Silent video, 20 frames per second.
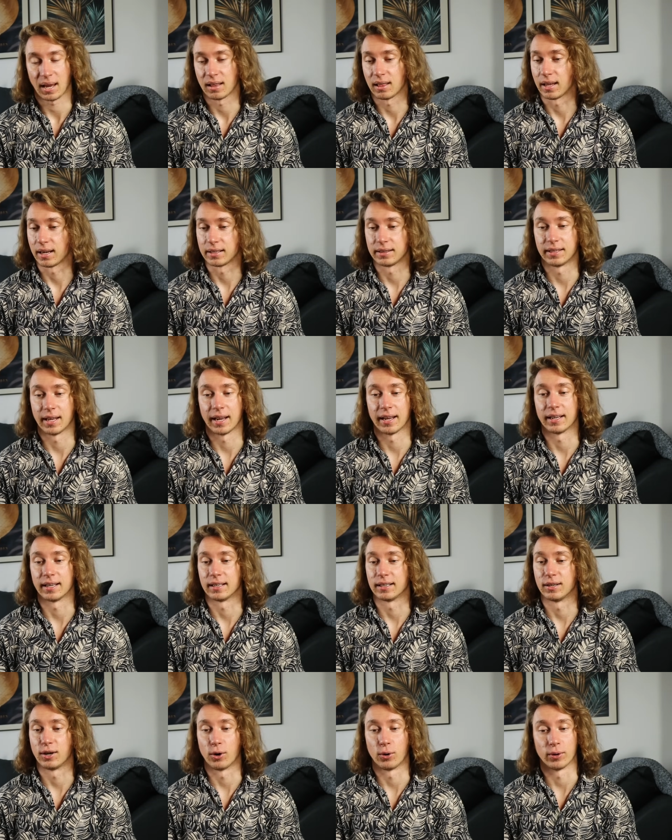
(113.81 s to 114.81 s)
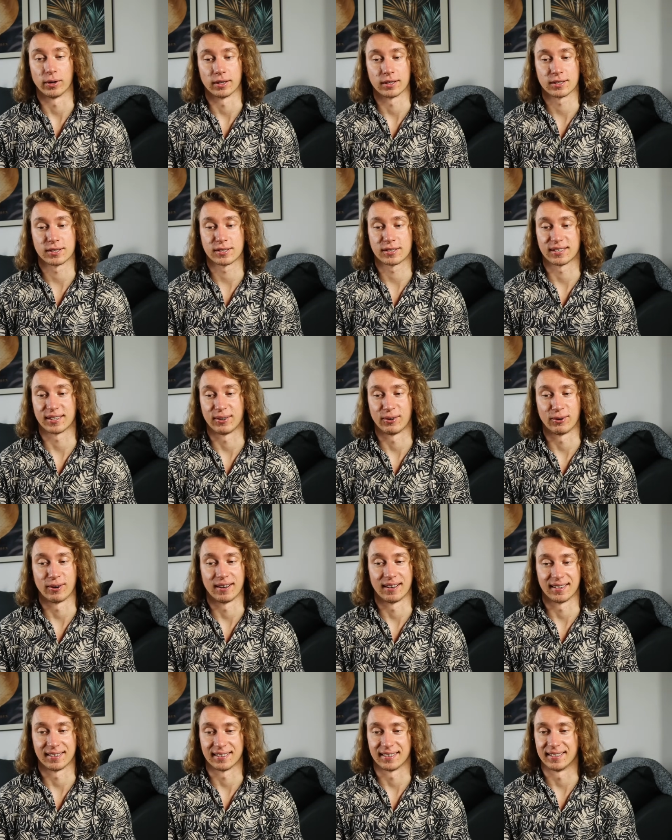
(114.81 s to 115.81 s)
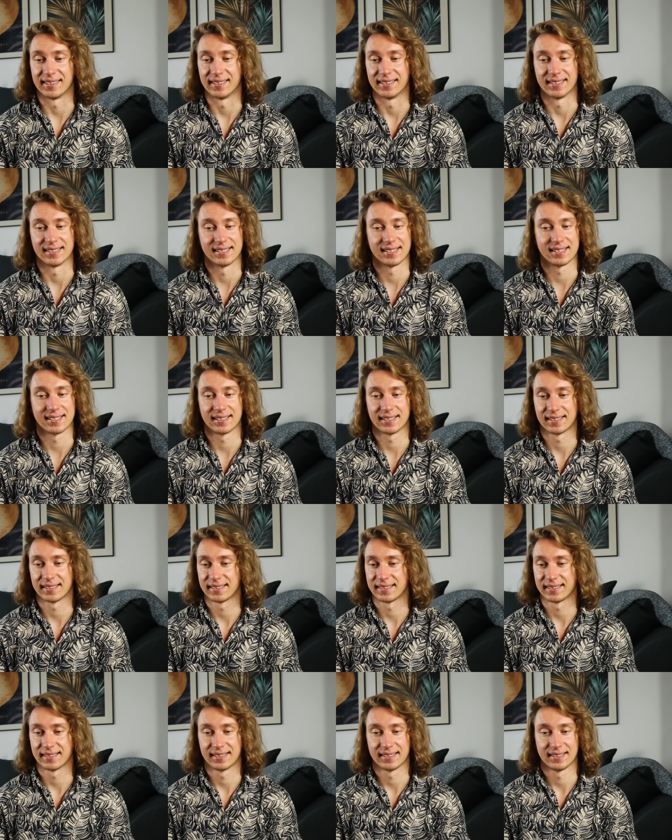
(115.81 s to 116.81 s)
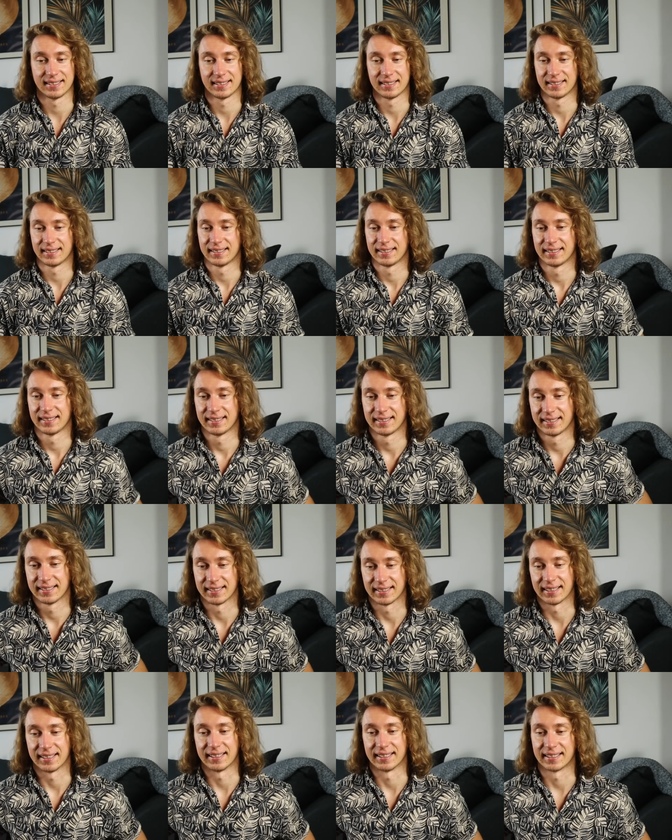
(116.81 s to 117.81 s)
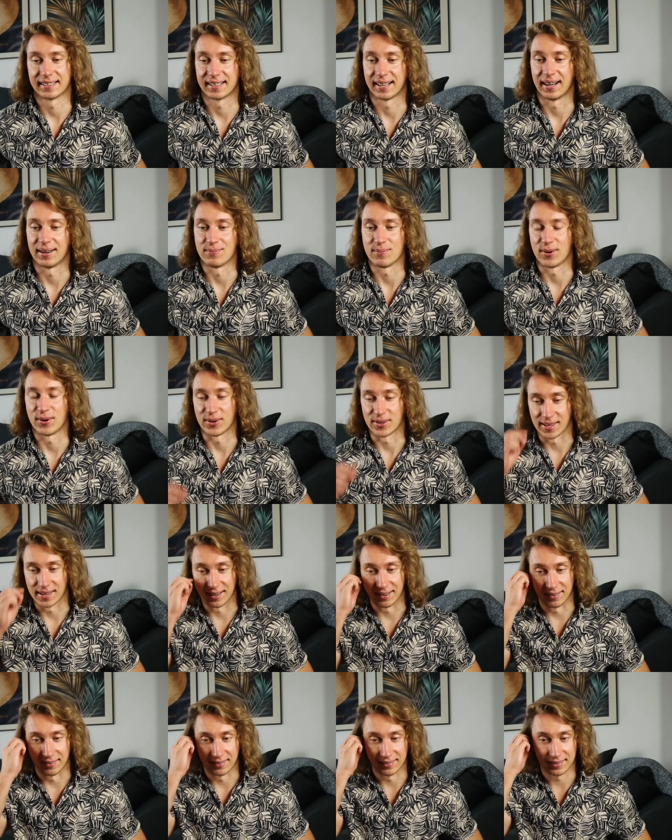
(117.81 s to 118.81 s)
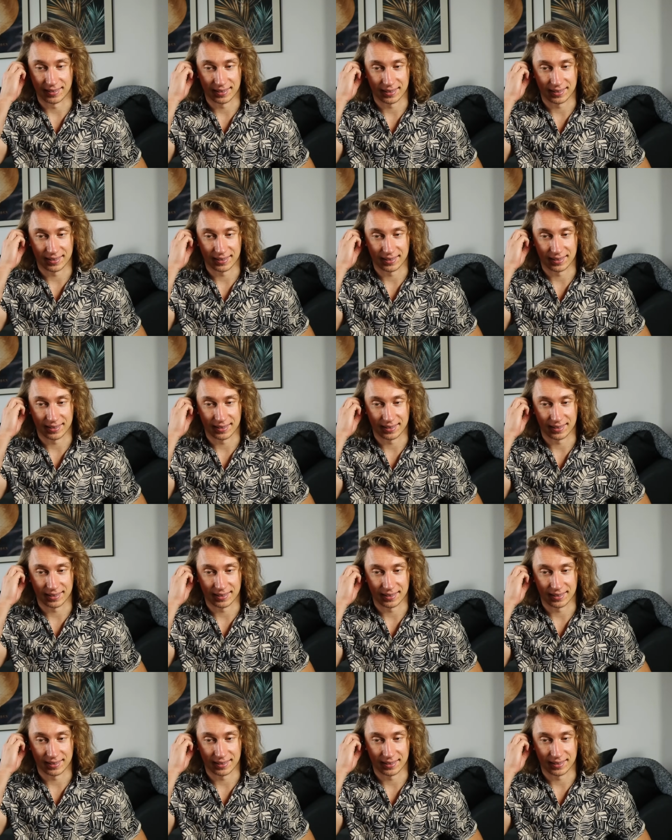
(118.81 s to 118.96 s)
Like they going so hard with this. Like come on now.